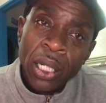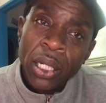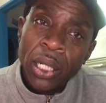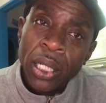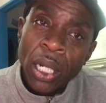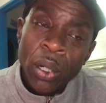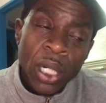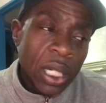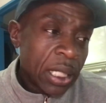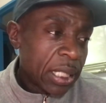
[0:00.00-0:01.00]
you know,
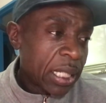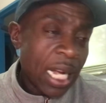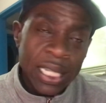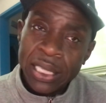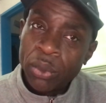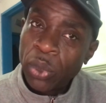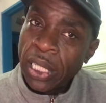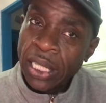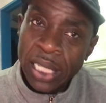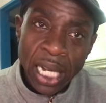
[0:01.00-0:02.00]
cut
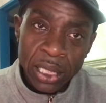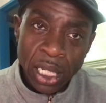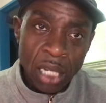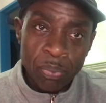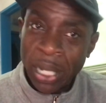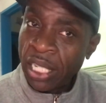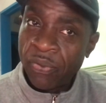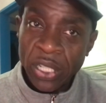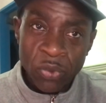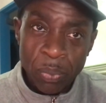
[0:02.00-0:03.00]

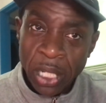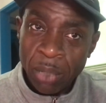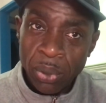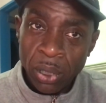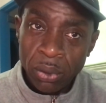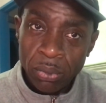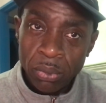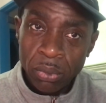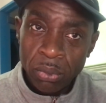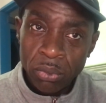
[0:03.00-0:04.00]
benefits for people,
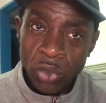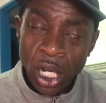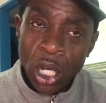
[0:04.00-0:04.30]
right?